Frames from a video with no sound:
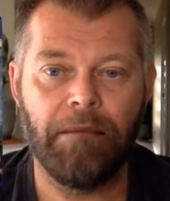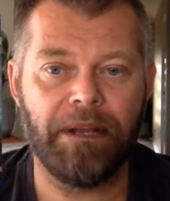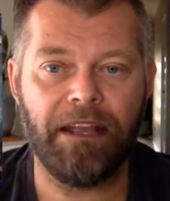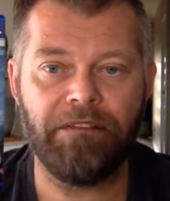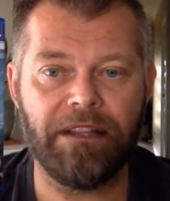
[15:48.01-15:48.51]

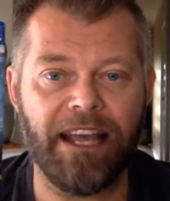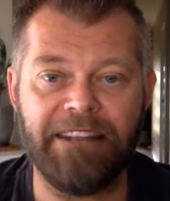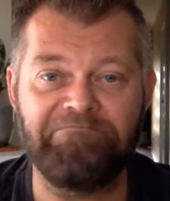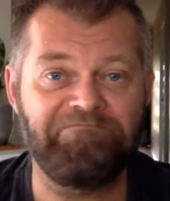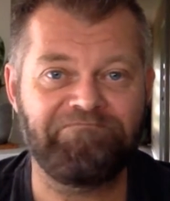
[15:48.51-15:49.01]
But even
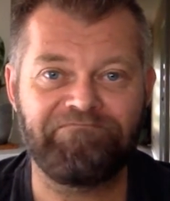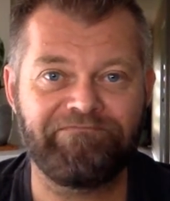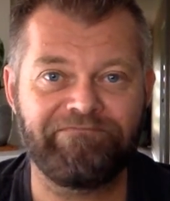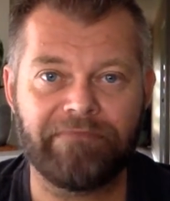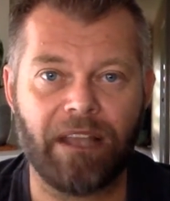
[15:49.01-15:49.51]
then,
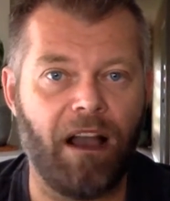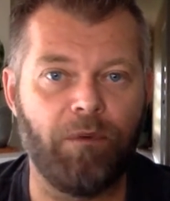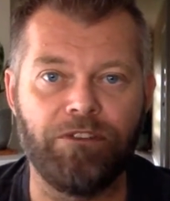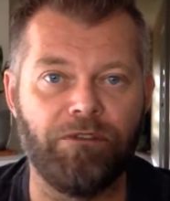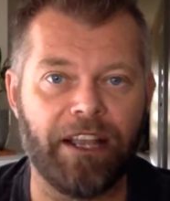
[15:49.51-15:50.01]
I
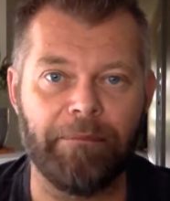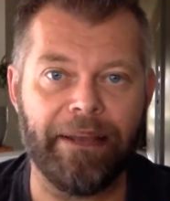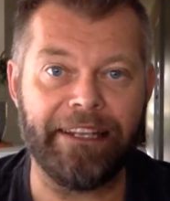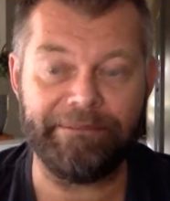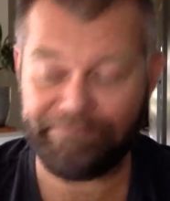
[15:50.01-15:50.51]
wouldn't
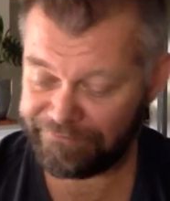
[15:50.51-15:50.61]
recommend it.